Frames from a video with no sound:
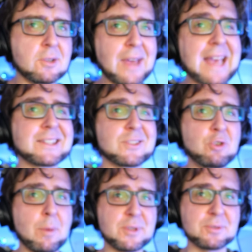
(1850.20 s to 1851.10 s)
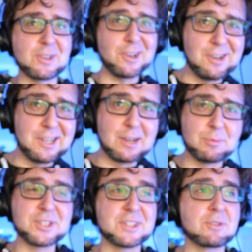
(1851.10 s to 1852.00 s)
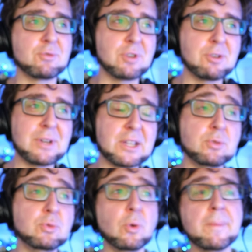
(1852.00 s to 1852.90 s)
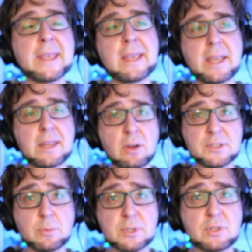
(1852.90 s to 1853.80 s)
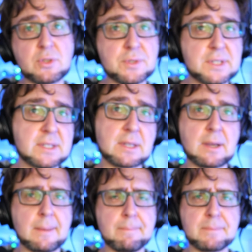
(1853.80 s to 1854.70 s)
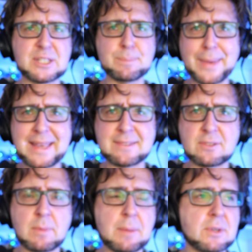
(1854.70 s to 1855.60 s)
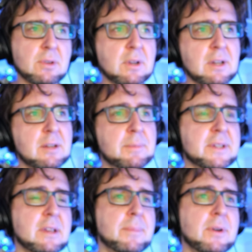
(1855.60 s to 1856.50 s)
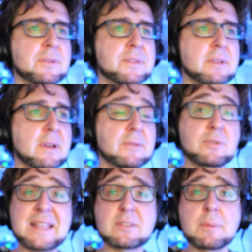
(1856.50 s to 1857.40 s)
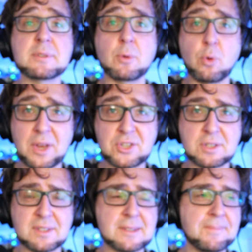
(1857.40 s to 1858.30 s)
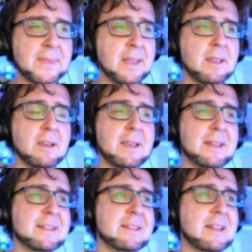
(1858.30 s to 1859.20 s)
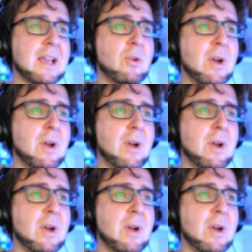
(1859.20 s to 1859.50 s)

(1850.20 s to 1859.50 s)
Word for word: to access new episodes earlier, which is really, really cool. And I also wanted to use this space to maybe talk a little bit about, to answer maybe some questions. And now